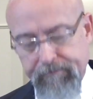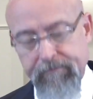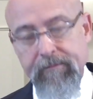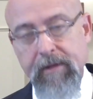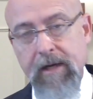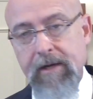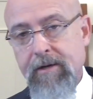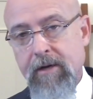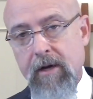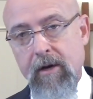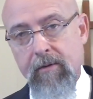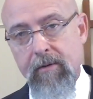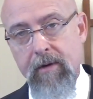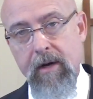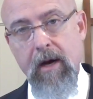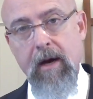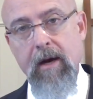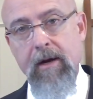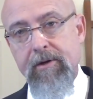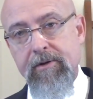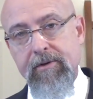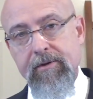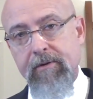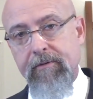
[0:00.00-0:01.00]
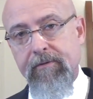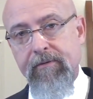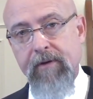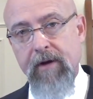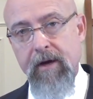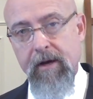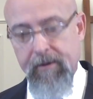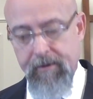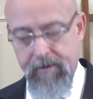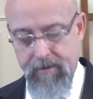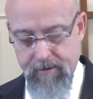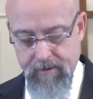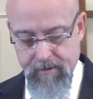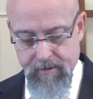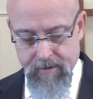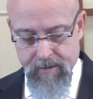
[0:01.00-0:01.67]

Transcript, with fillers: They know God is their Father.